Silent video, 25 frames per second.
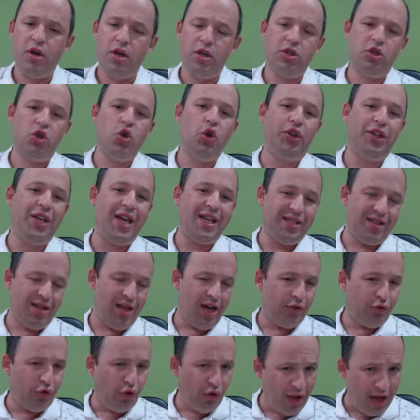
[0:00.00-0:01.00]
It's not getting
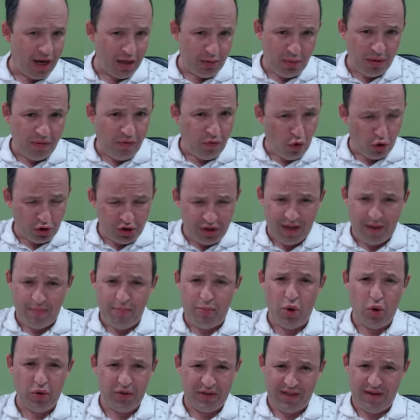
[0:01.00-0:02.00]
under knight b4
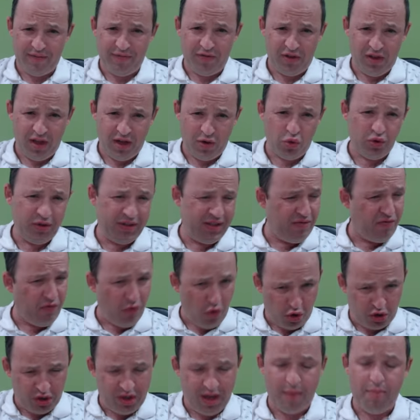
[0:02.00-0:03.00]
tempo or something like, or
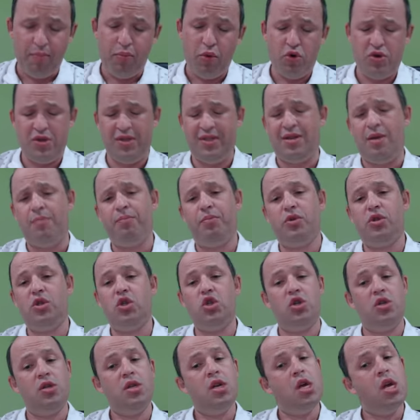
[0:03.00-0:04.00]
c4 tempo in some
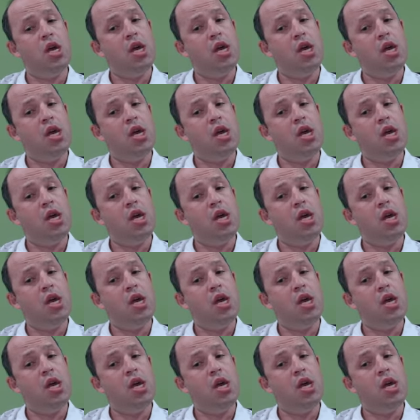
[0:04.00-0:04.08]
position.